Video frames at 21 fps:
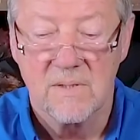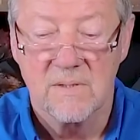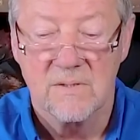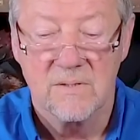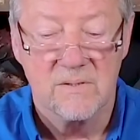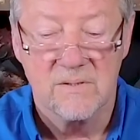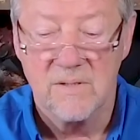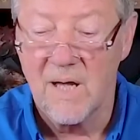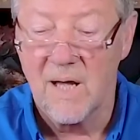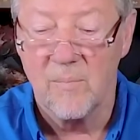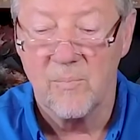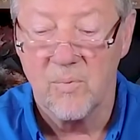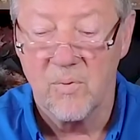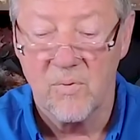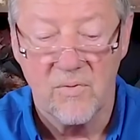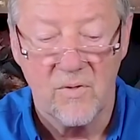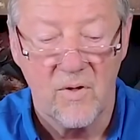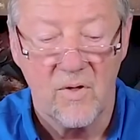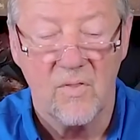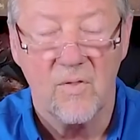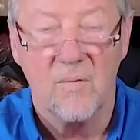Stop
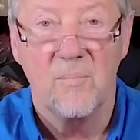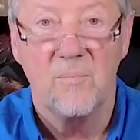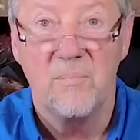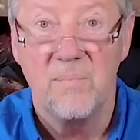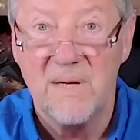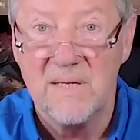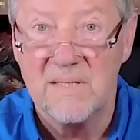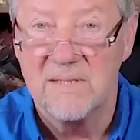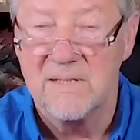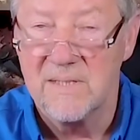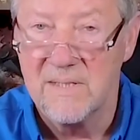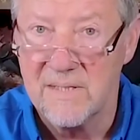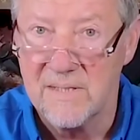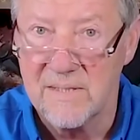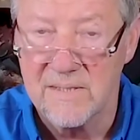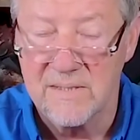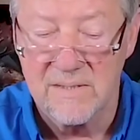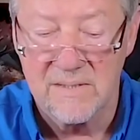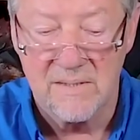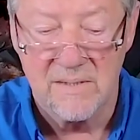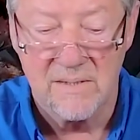with all the
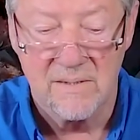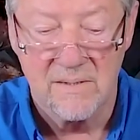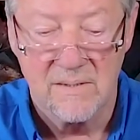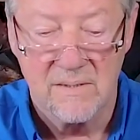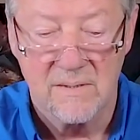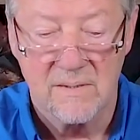busyness